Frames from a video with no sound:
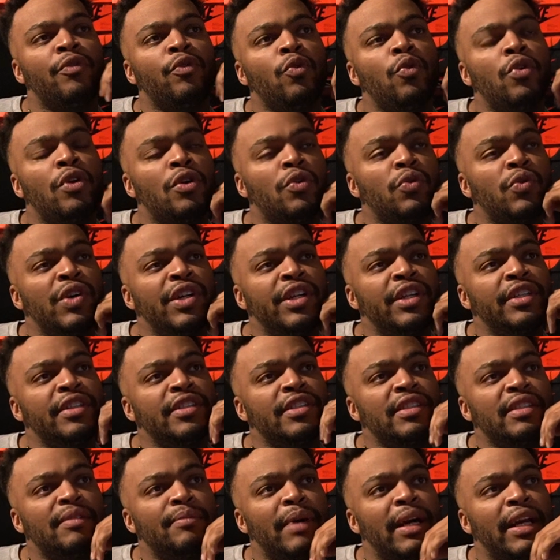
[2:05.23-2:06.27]
want to run into
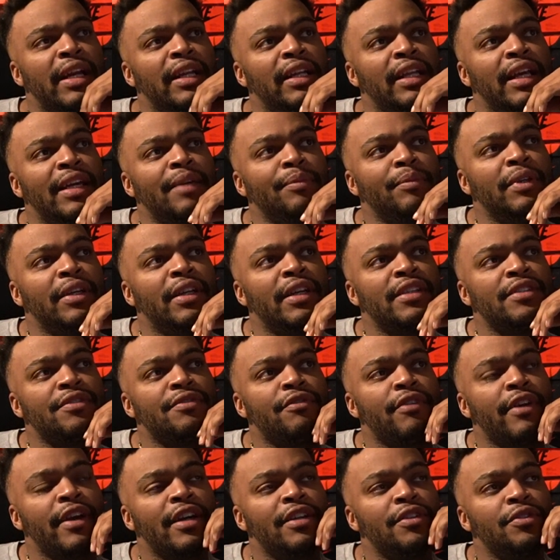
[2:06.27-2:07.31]
somebody like me that's
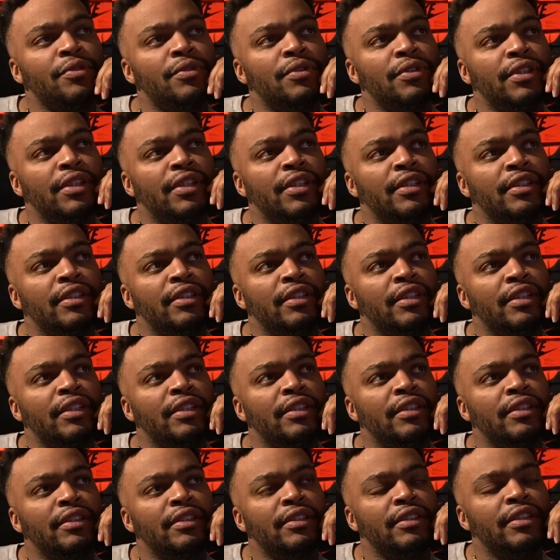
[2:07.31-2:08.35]
fragile
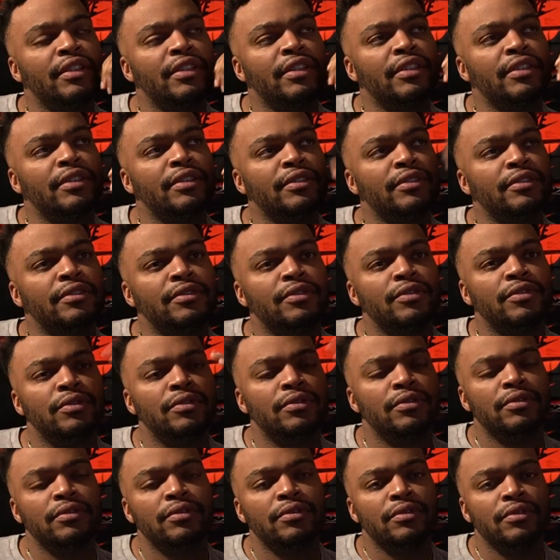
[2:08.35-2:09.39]
and
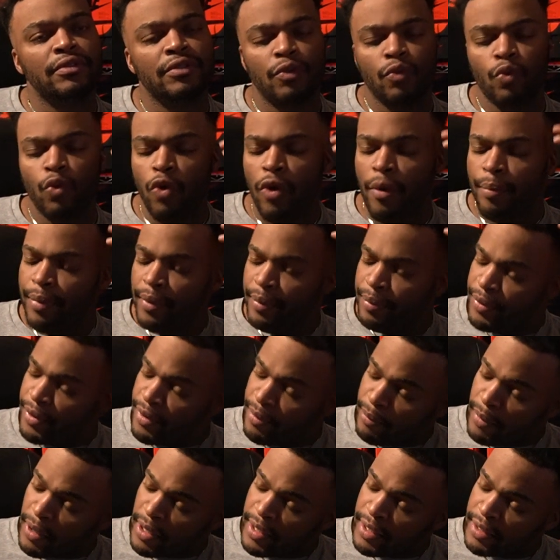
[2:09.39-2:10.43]
warp up their
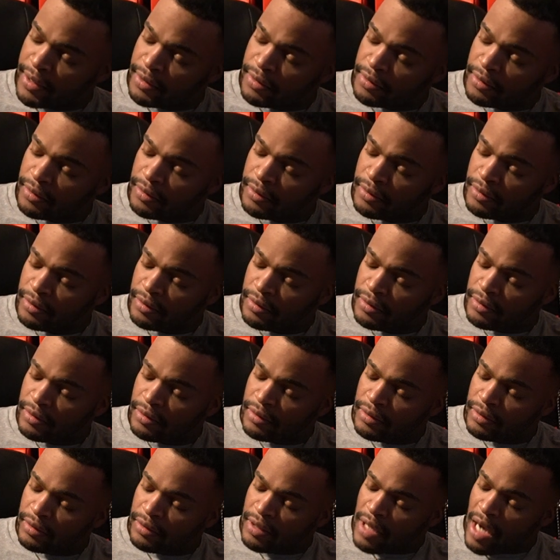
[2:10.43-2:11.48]
mind.
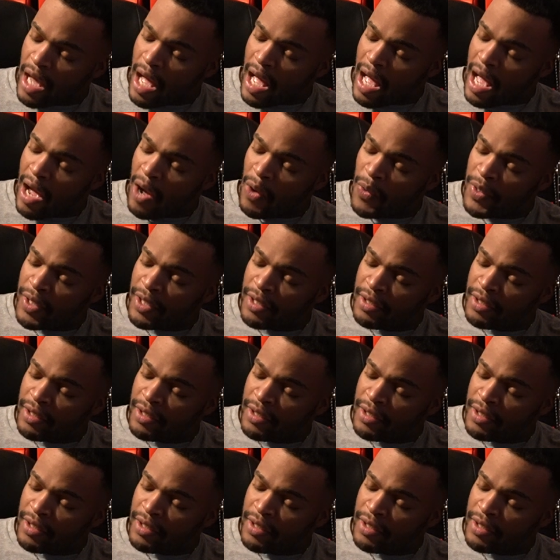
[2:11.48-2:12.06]
Now, how